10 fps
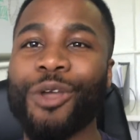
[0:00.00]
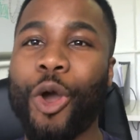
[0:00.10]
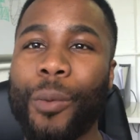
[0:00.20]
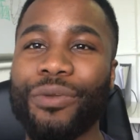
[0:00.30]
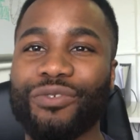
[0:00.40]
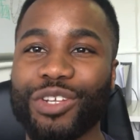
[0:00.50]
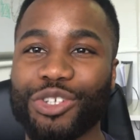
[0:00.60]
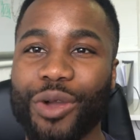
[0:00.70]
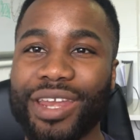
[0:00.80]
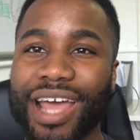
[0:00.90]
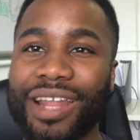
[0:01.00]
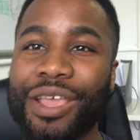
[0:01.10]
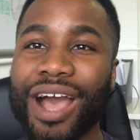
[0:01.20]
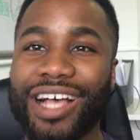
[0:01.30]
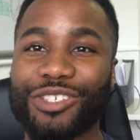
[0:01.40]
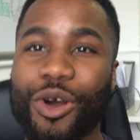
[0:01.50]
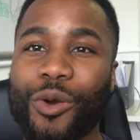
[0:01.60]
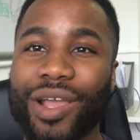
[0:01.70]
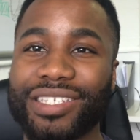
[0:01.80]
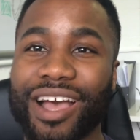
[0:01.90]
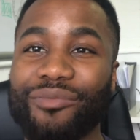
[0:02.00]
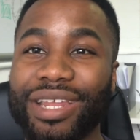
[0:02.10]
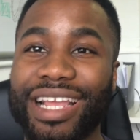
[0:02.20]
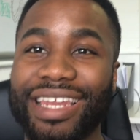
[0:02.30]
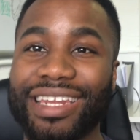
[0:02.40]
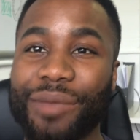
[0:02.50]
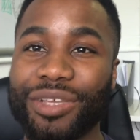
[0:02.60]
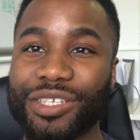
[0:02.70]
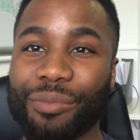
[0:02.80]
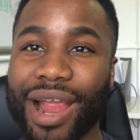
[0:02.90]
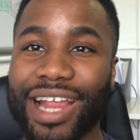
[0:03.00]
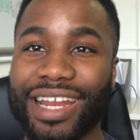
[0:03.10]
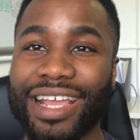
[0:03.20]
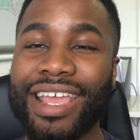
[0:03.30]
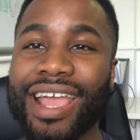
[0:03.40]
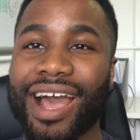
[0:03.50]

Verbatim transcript: Hope you've enjoyed that. As always, I've been Galinda, Mister Marketing.